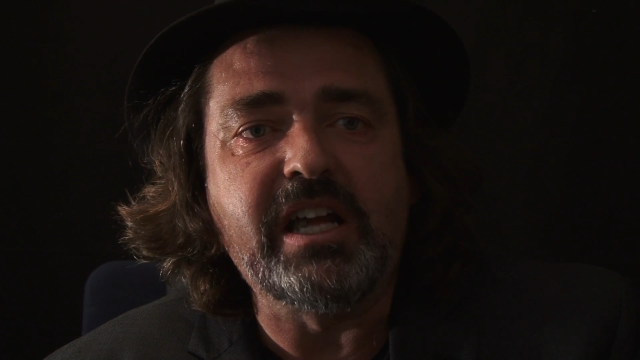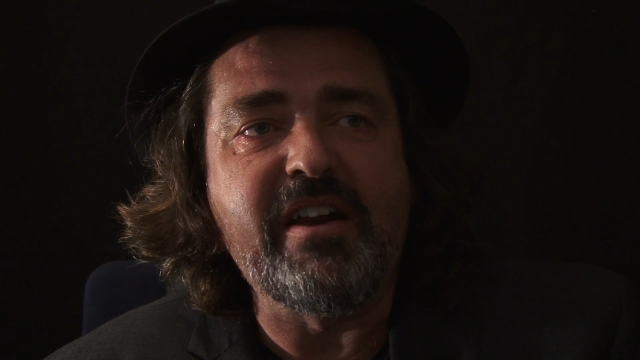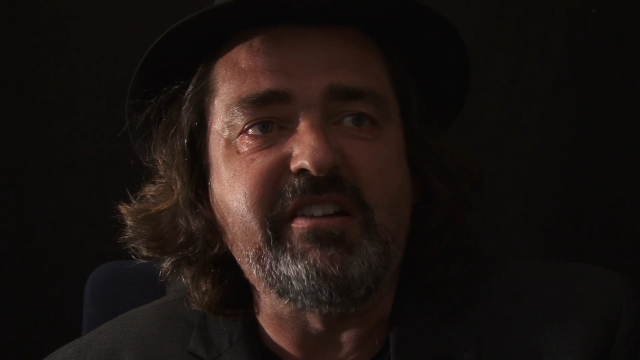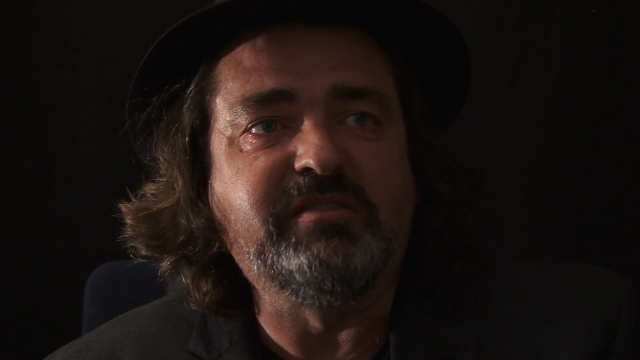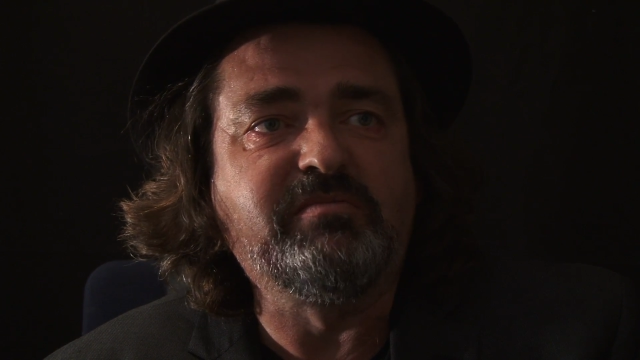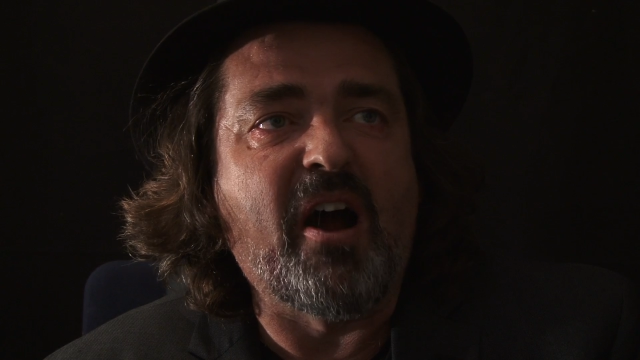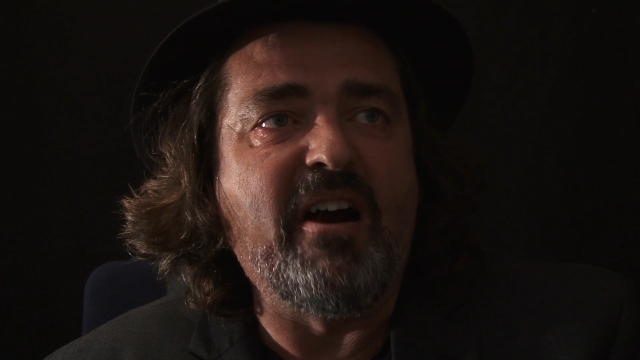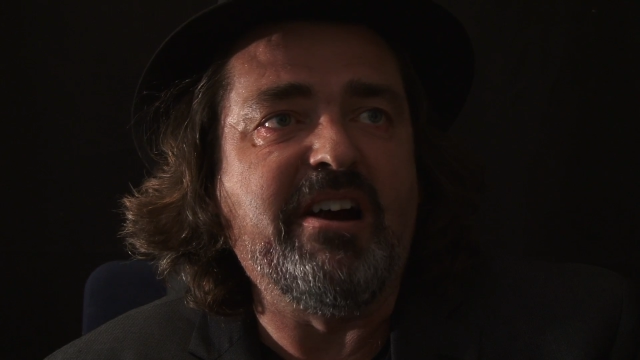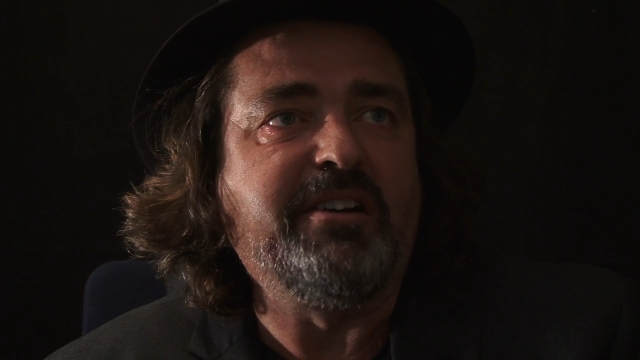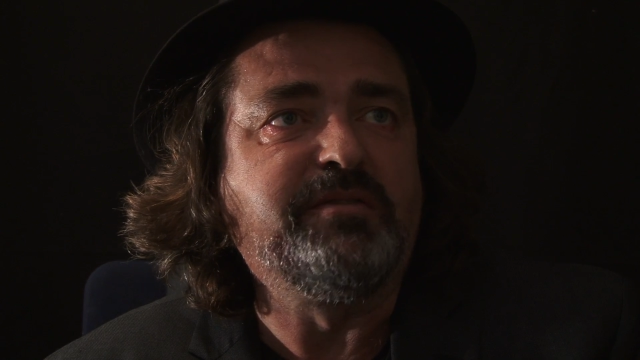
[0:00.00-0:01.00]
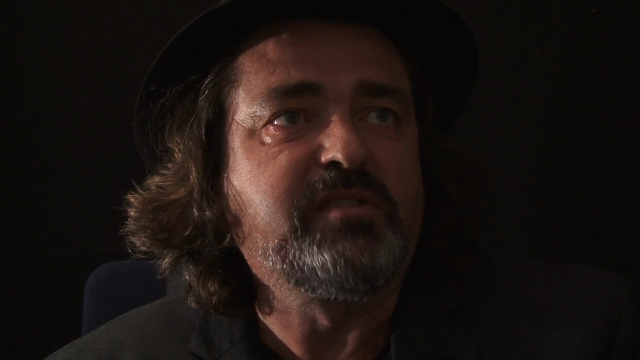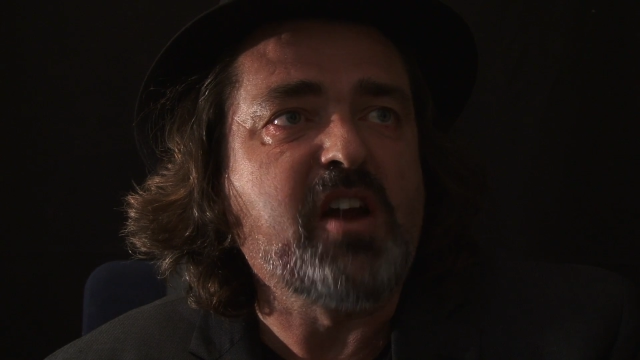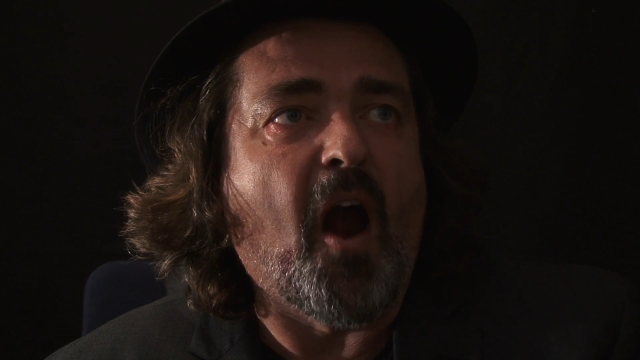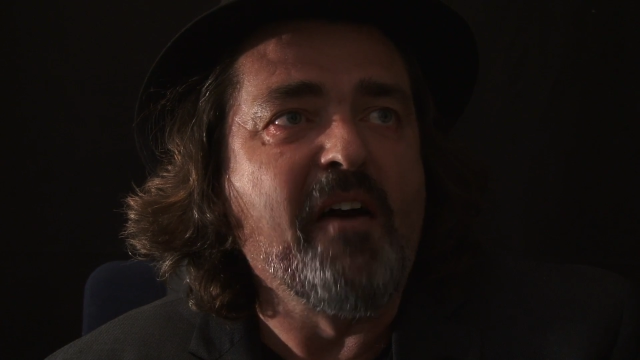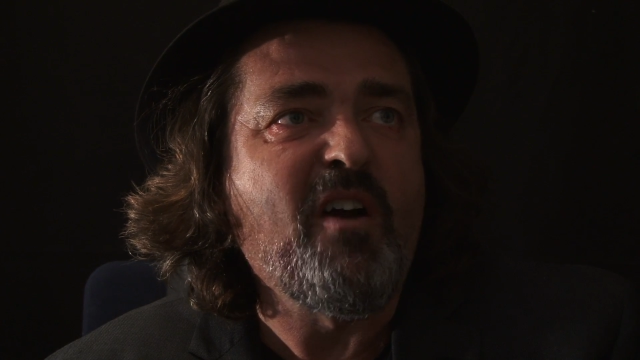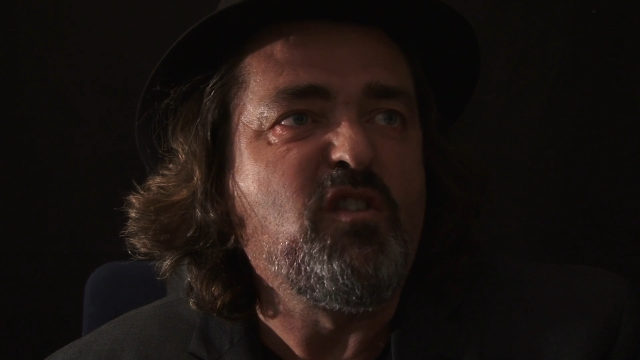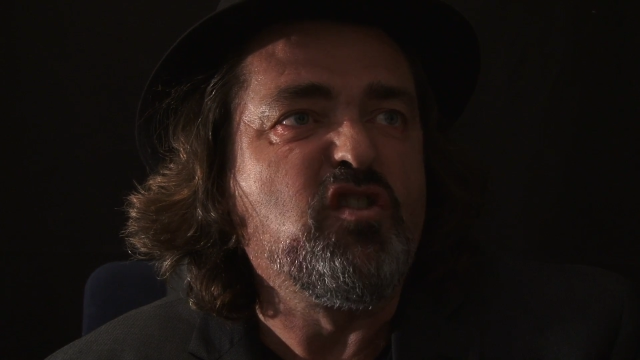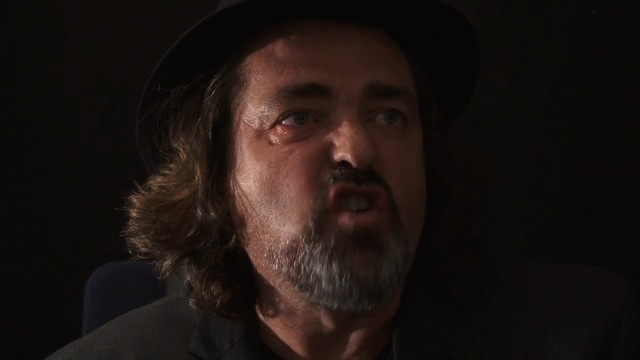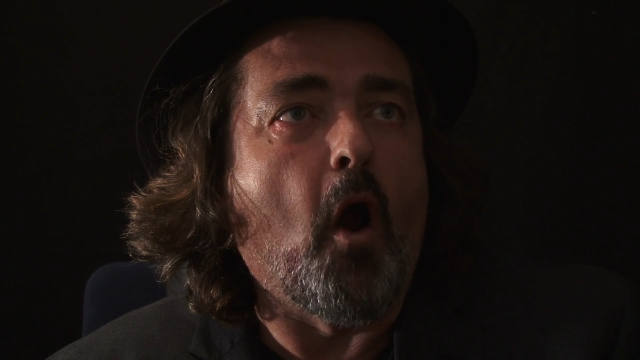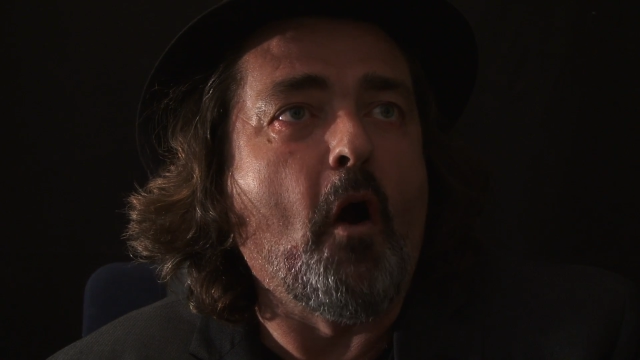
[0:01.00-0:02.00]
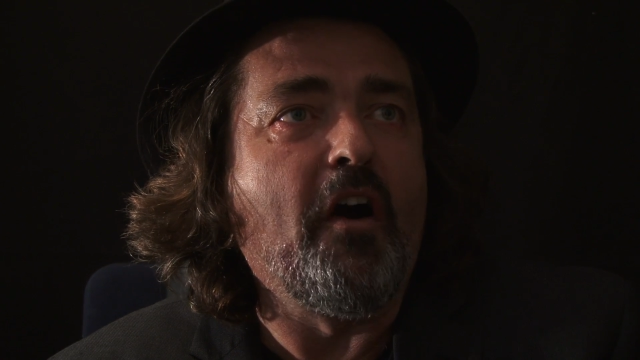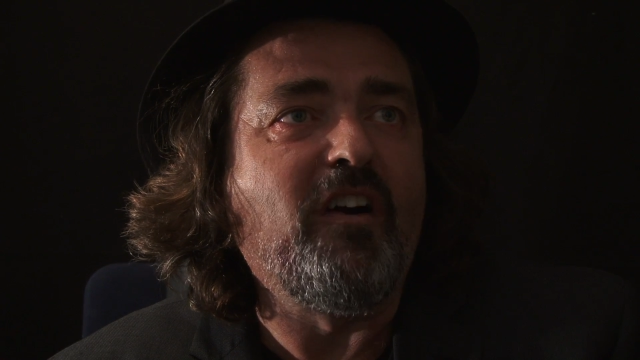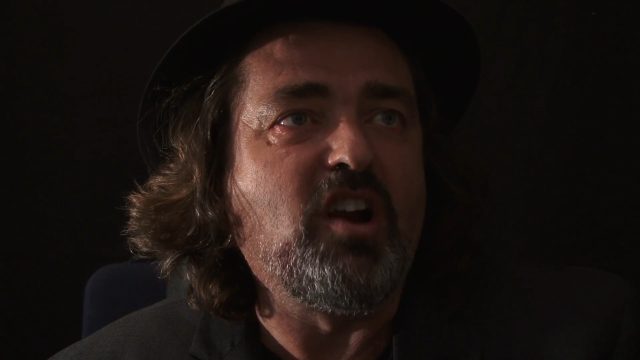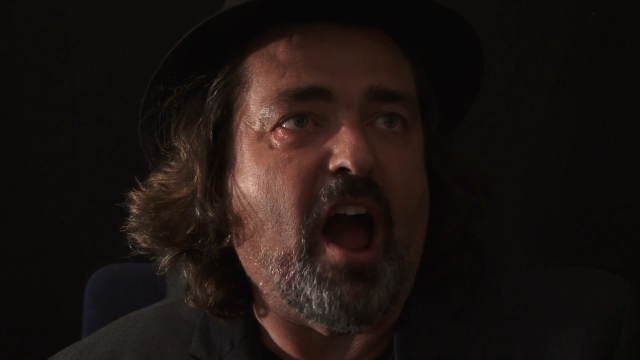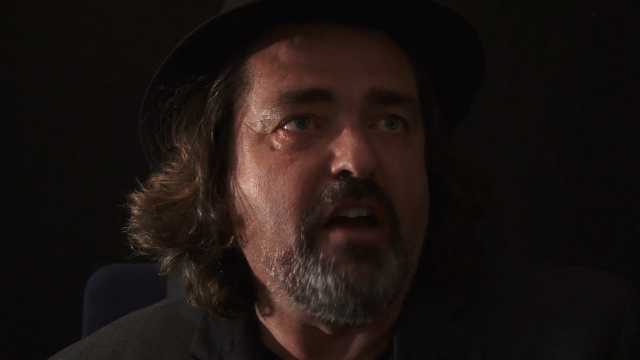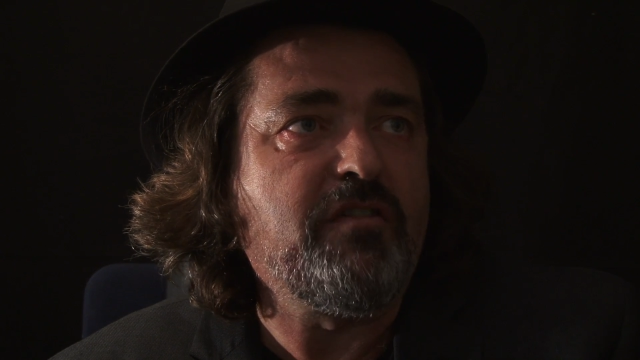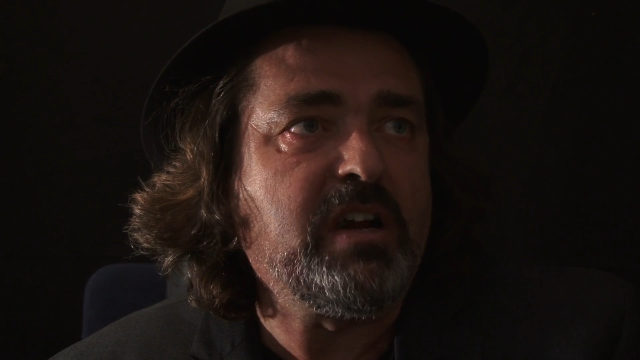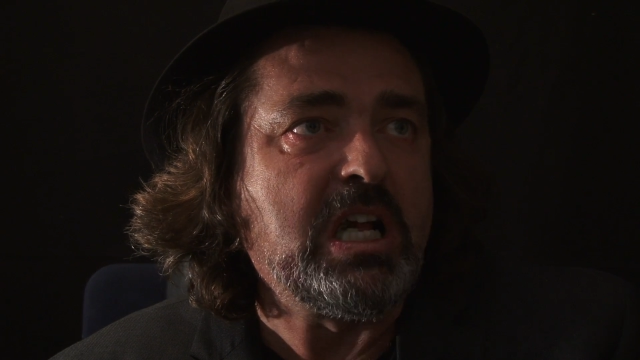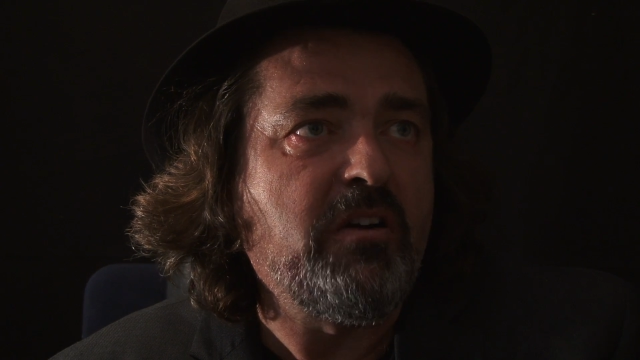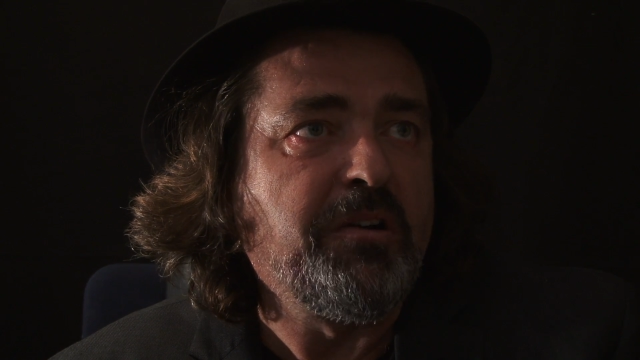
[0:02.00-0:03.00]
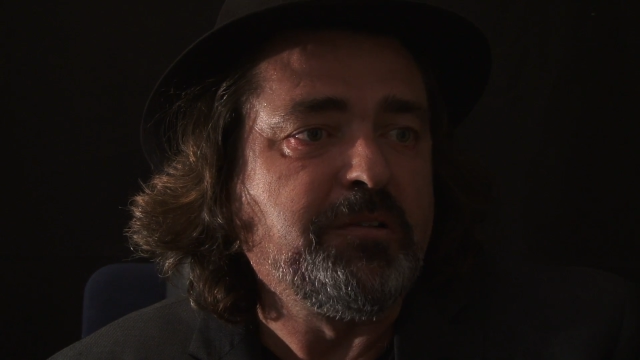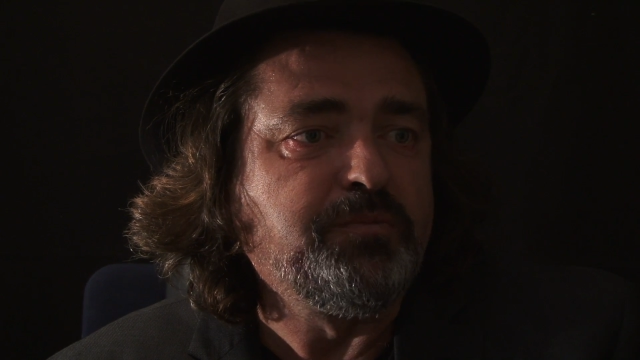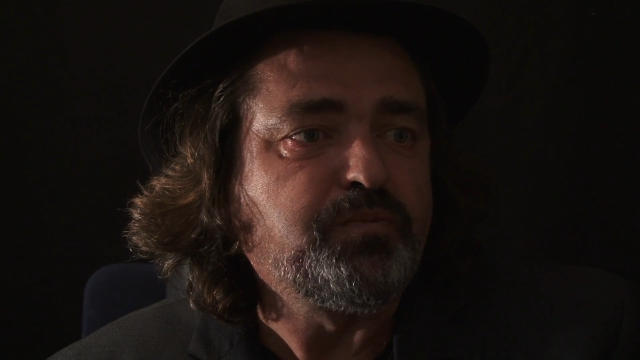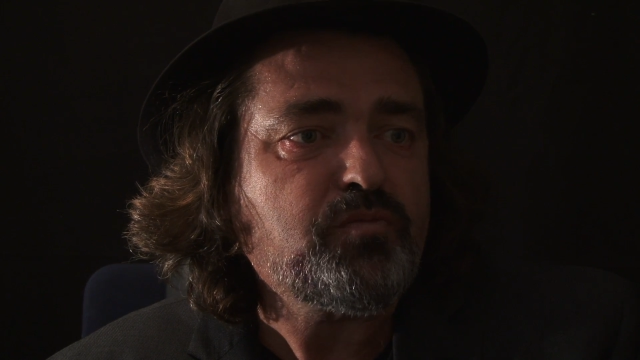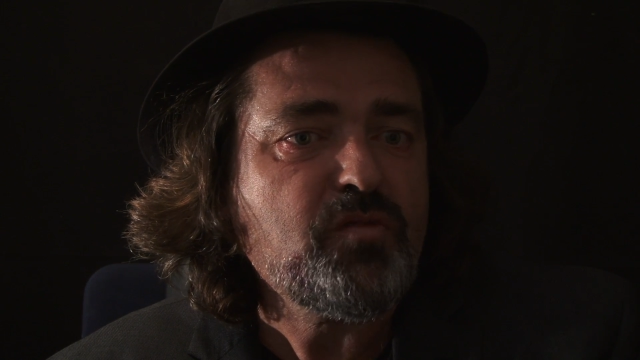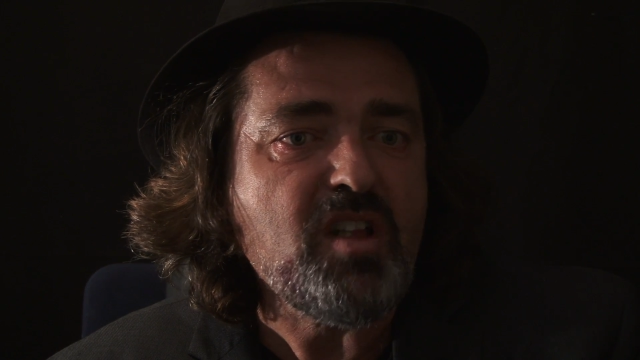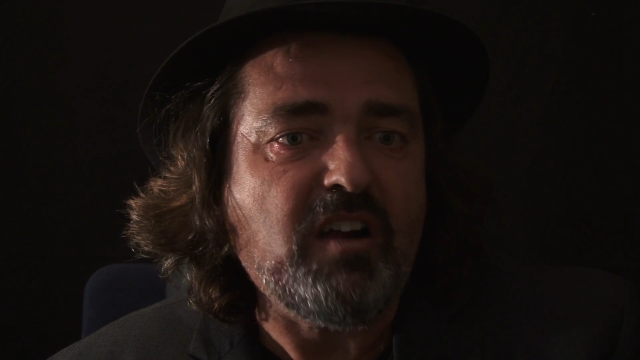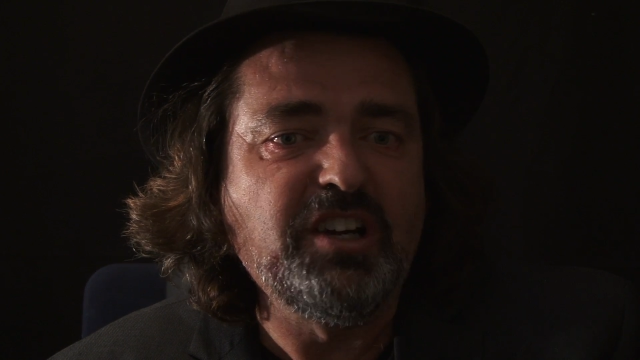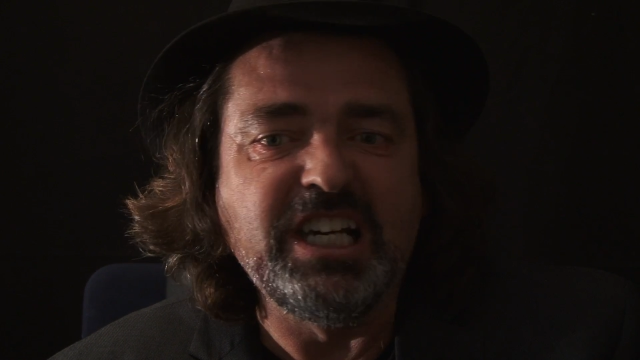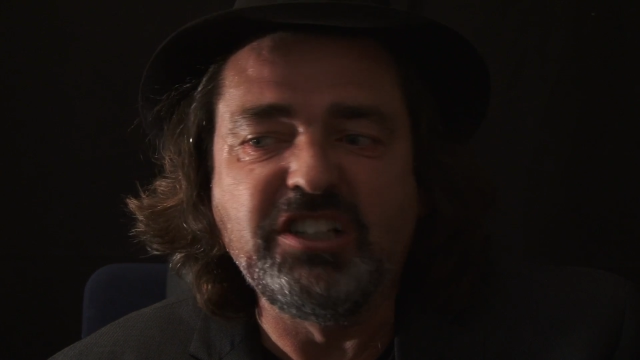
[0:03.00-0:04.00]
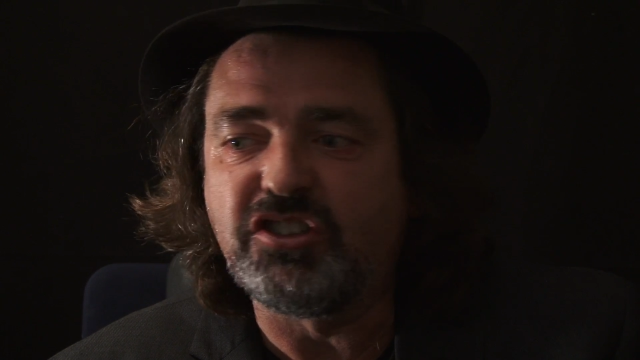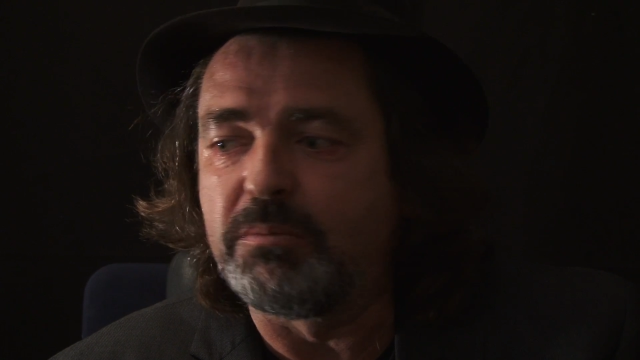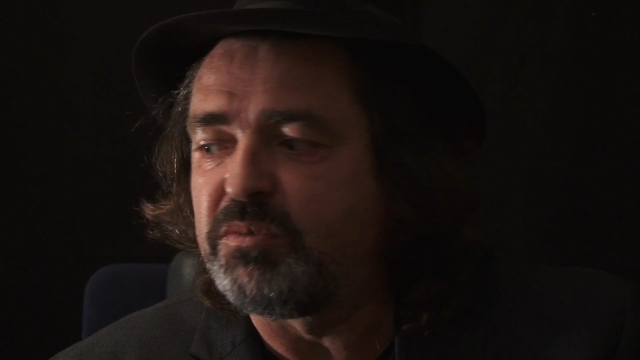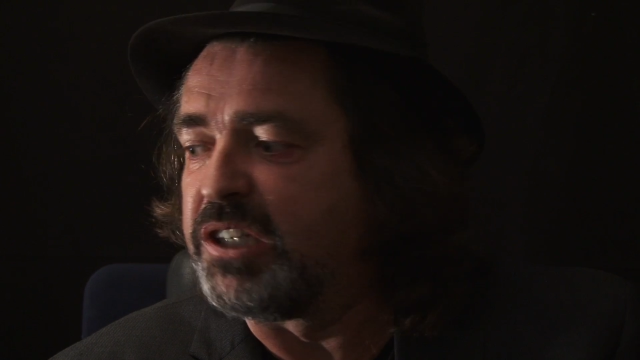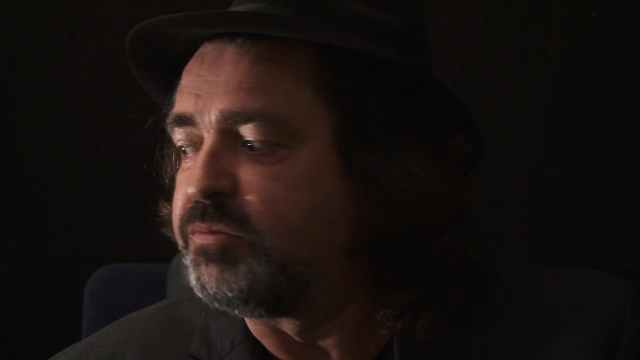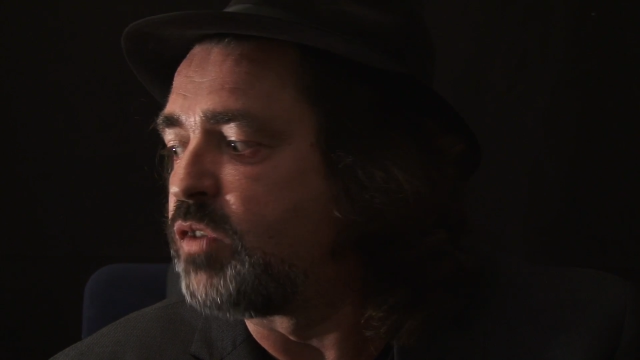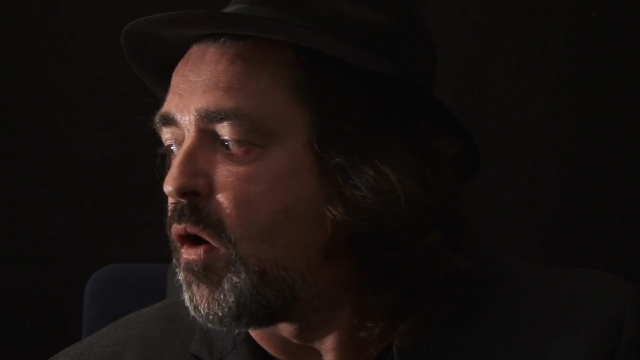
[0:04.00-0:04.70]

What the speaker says: in my long life. There is something.